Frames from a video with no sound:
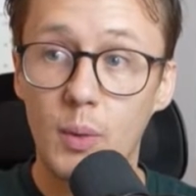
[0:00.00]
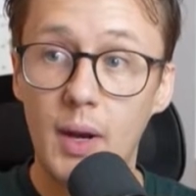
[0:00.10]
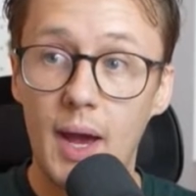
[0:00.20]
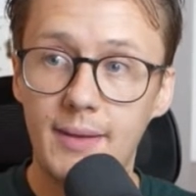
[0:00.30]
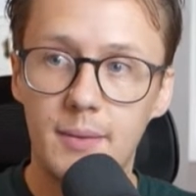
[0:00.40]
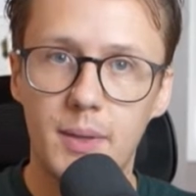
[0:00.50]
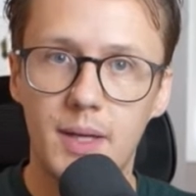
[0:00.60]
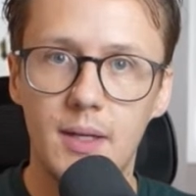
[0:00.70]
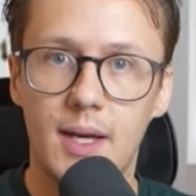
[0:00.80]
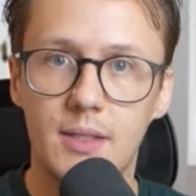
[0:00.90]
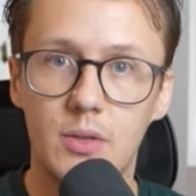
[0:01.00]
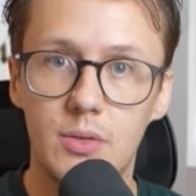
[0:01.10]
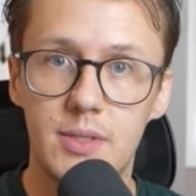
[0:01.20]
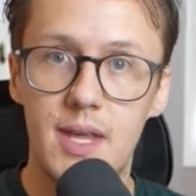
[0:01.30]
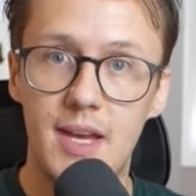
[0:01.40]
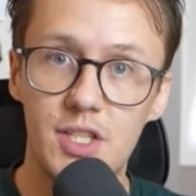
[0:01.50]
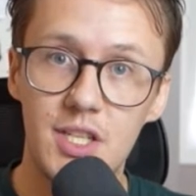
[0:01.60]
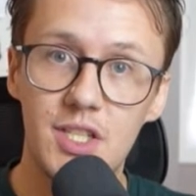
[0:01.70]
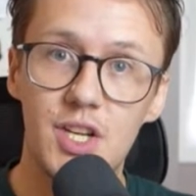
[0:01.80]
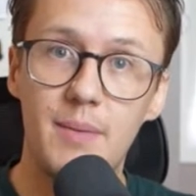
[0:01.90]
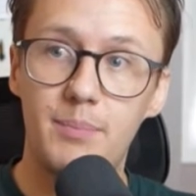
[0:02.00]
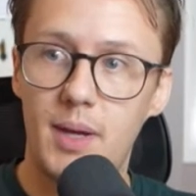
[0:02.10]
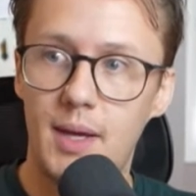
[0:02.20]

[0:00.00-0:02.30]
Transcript: what I typically like to do is to actually jump